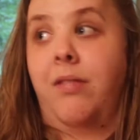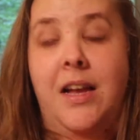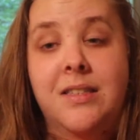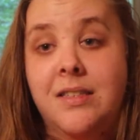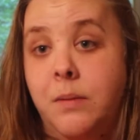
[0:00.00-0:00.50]

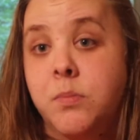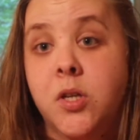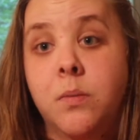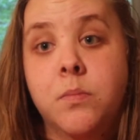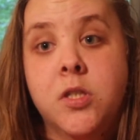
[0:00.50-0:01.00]
less
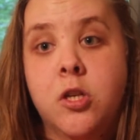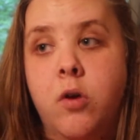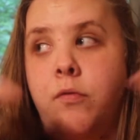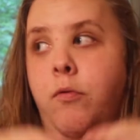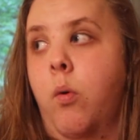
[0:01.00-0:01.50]
symptoms
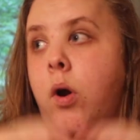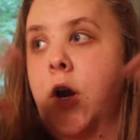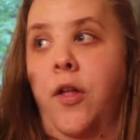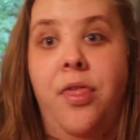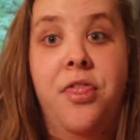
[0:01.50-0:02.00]

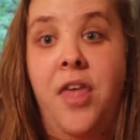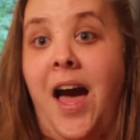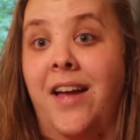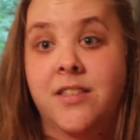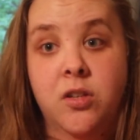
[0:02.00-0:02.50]
for
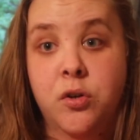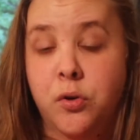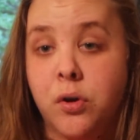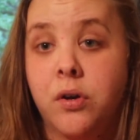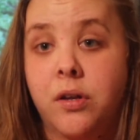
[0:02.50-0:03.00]
that
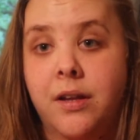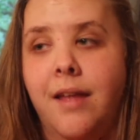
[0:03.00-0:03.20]
girl.